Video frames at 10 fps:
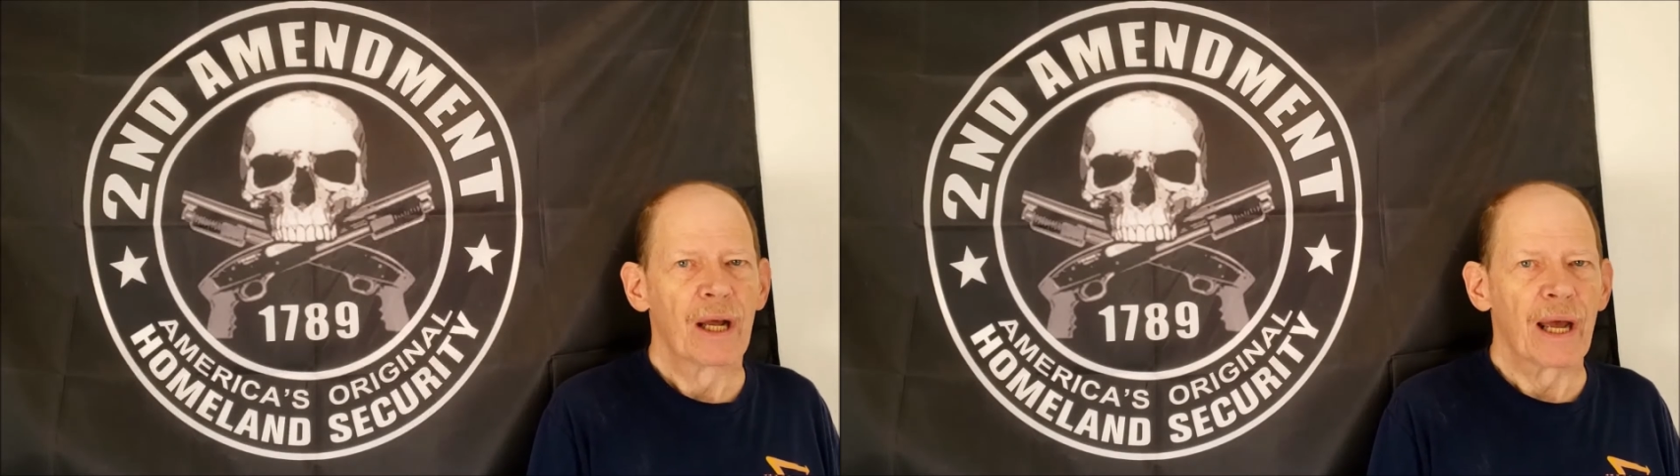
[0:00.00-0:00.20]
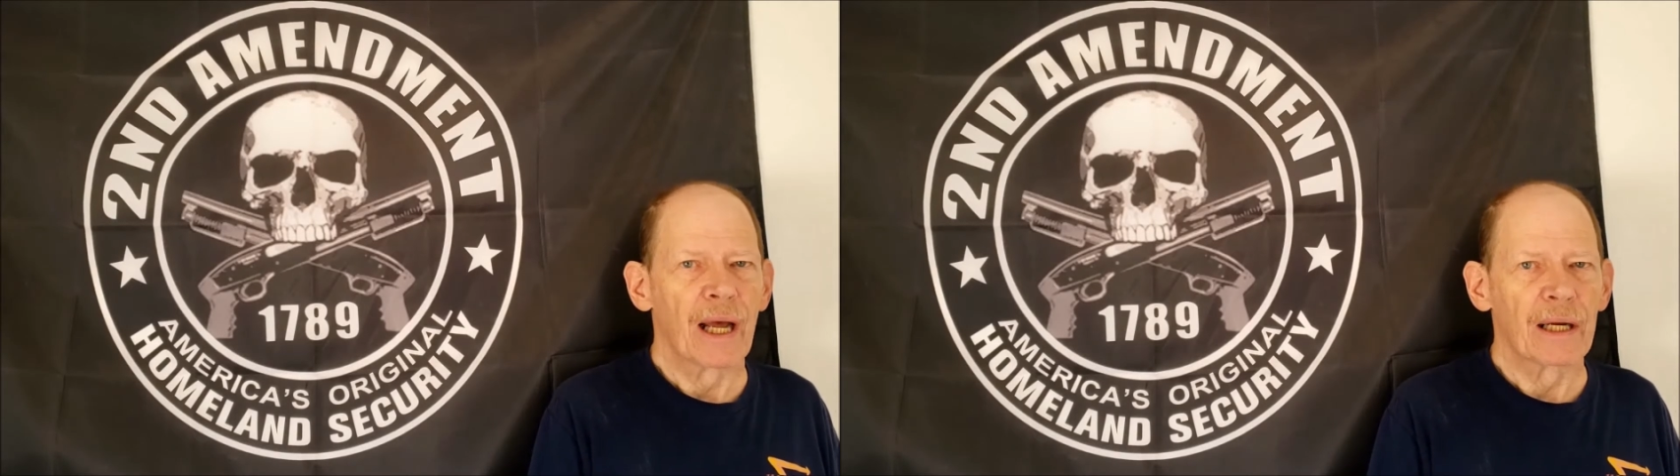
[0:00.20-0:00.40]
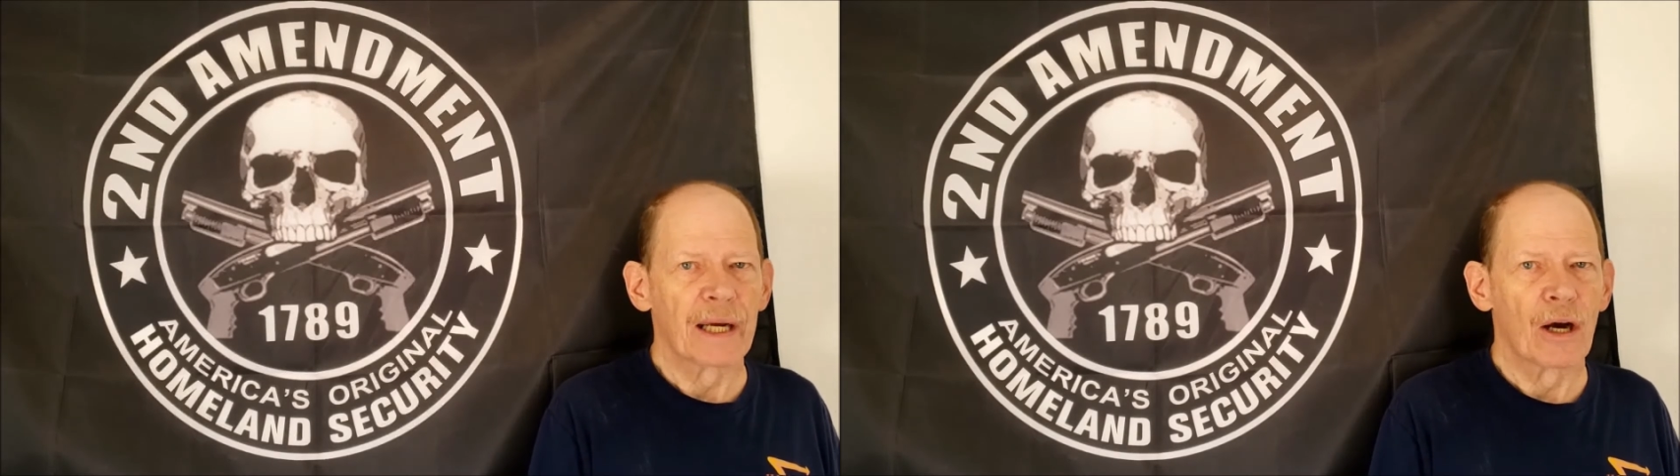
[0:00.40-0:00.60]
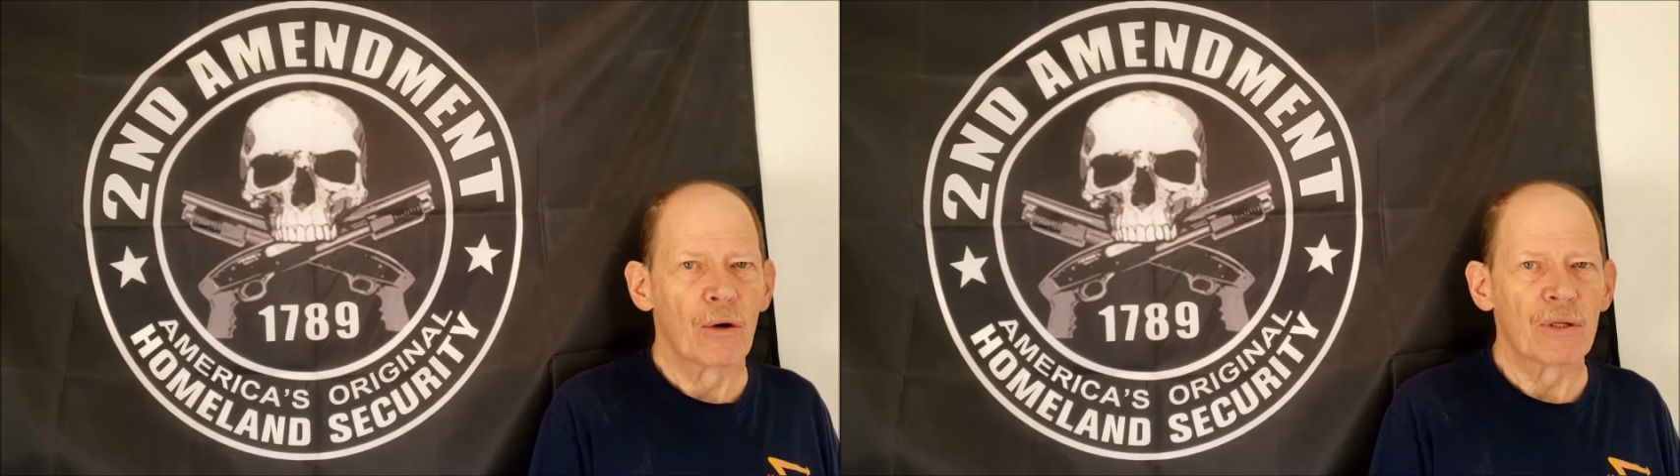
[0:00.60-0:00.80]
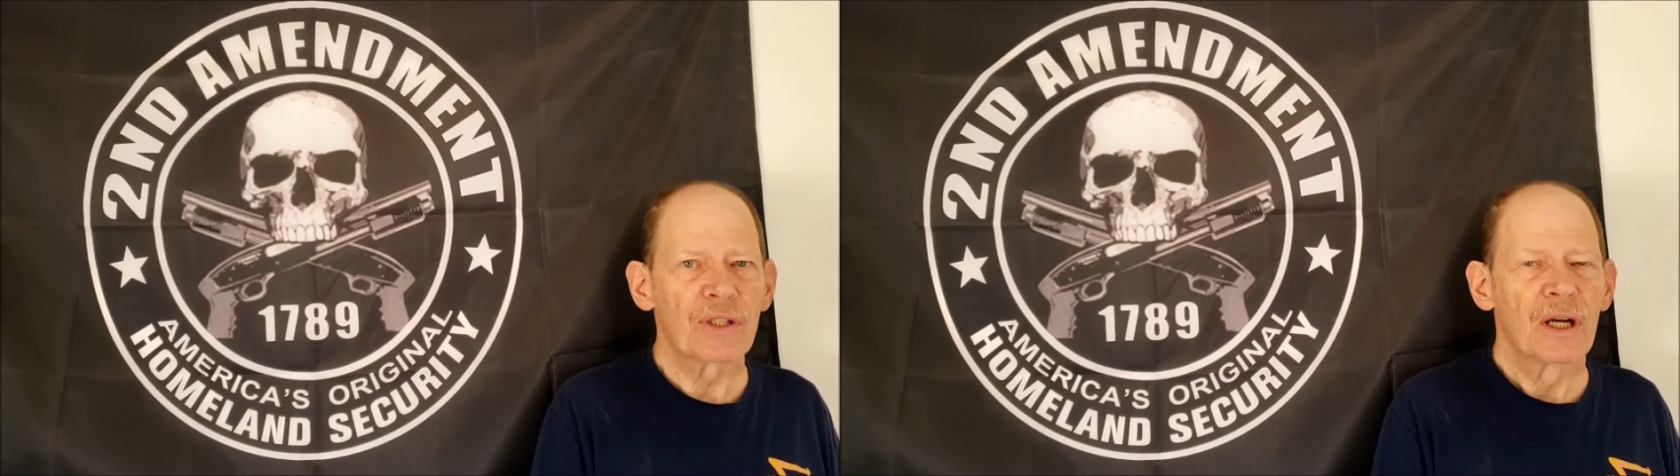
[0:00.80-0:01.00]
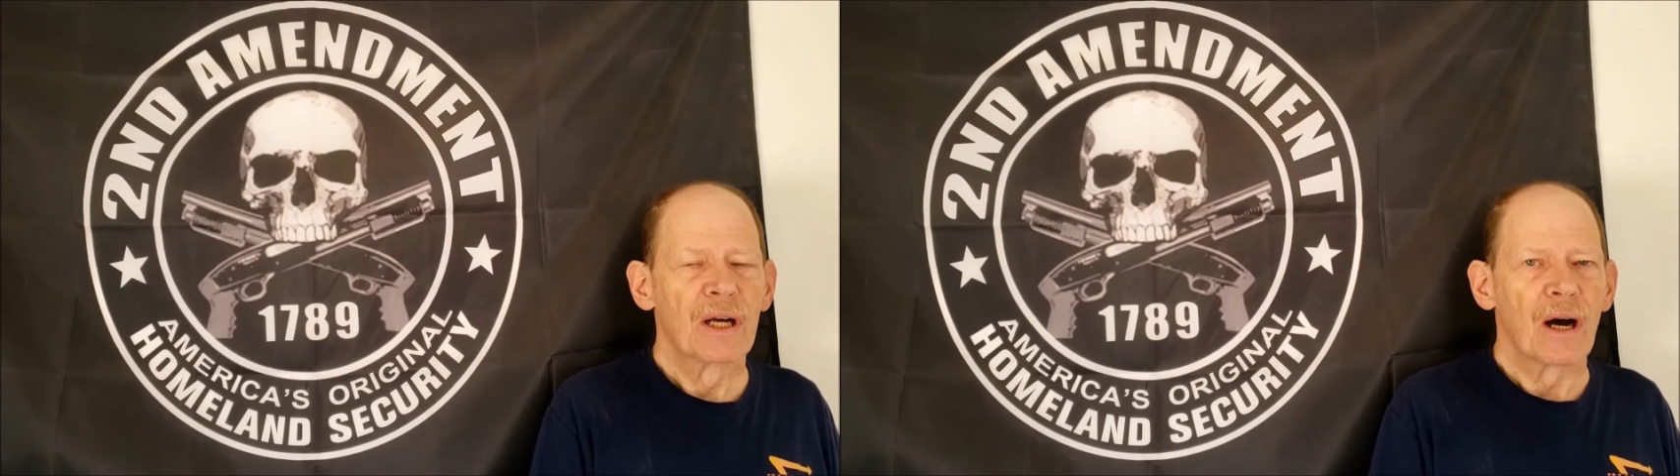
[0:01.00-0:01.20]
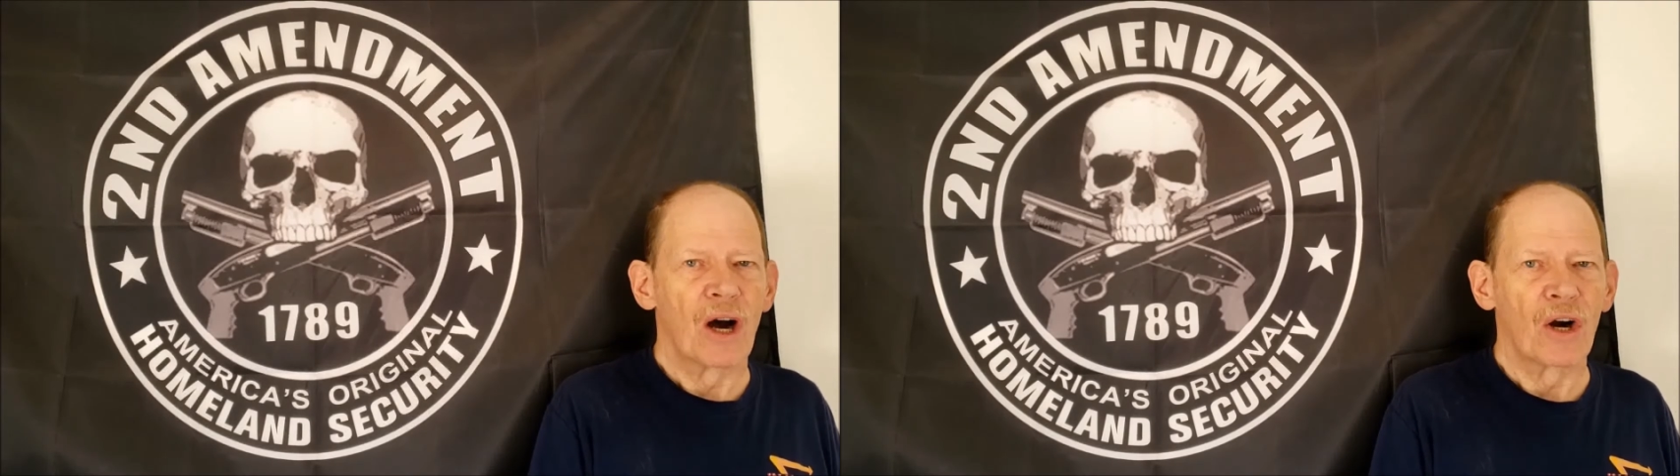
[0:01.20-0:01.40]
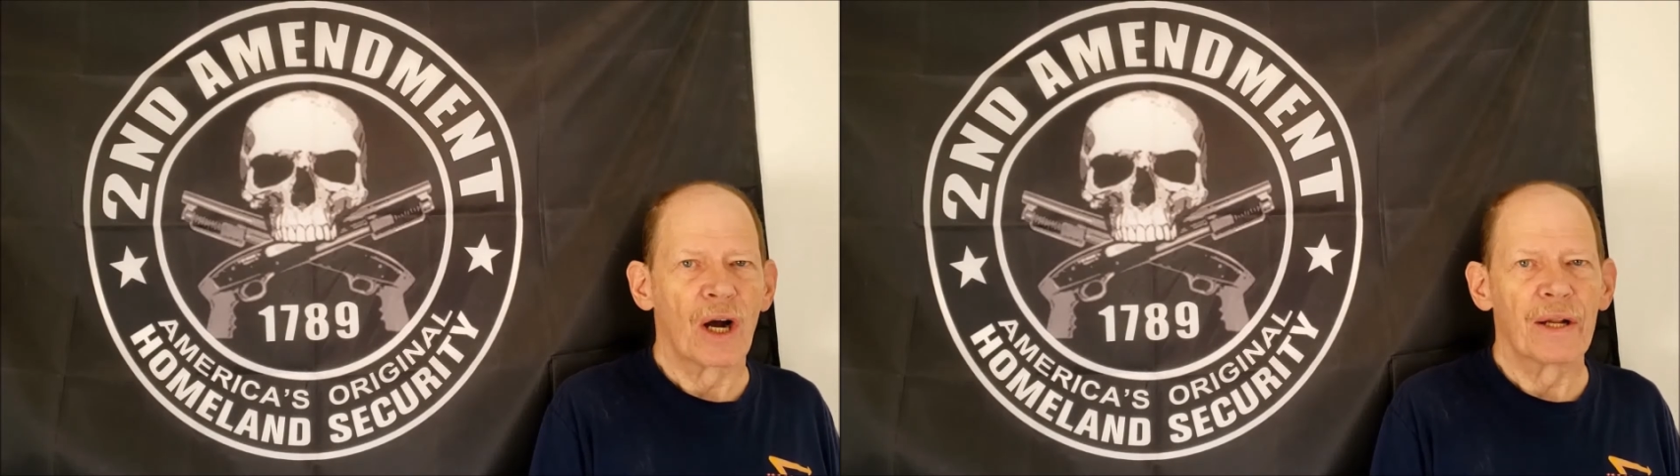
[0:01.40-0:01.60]
LEOs
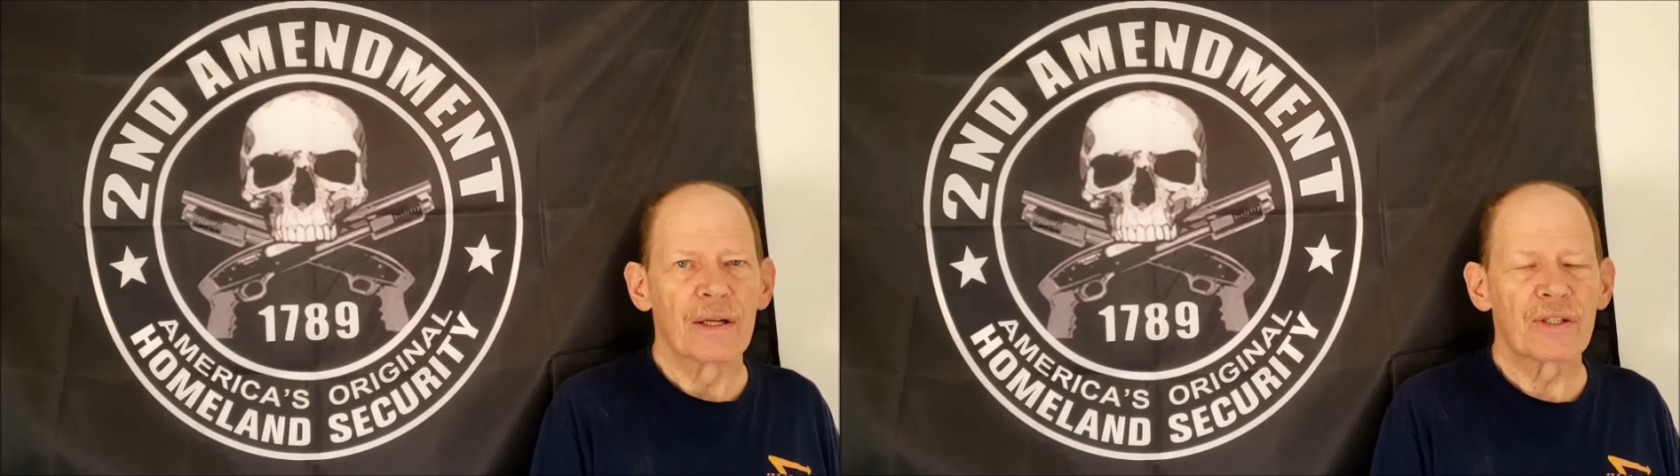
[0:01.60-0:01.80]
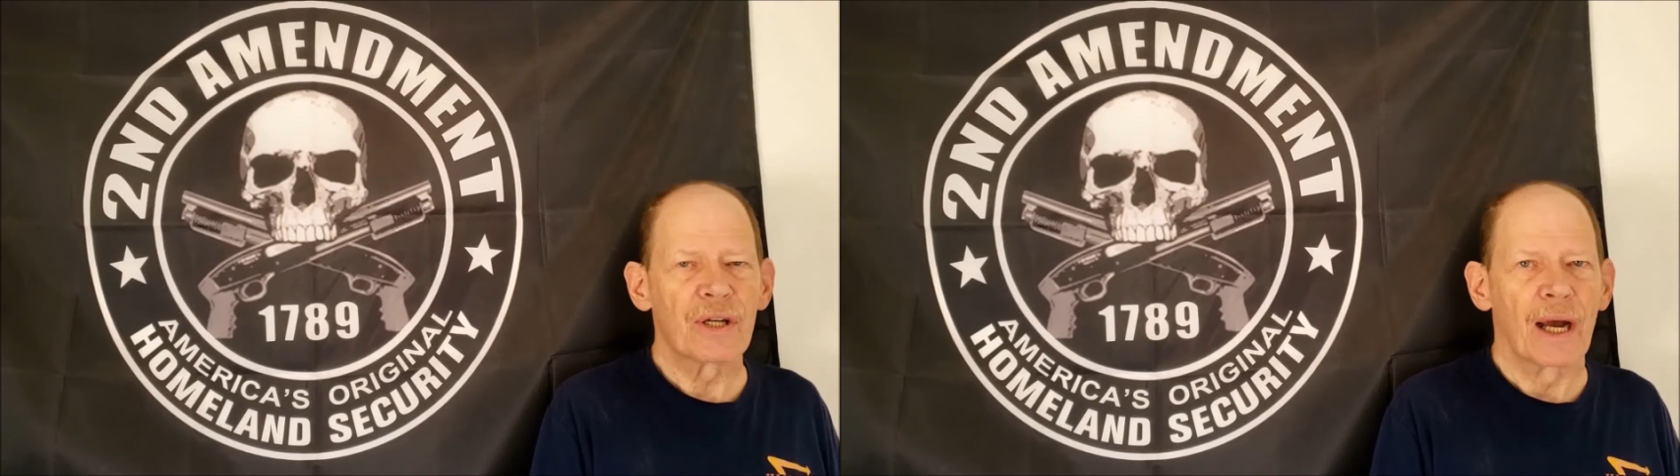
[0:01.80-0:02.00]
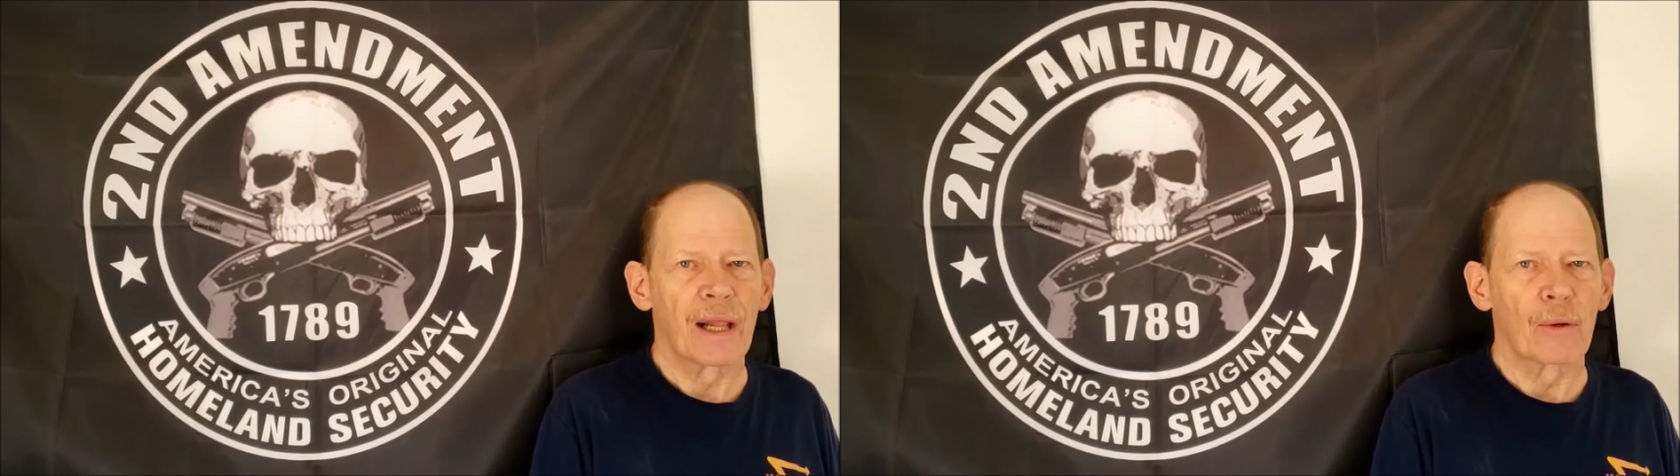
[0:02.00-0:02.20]
are on the side of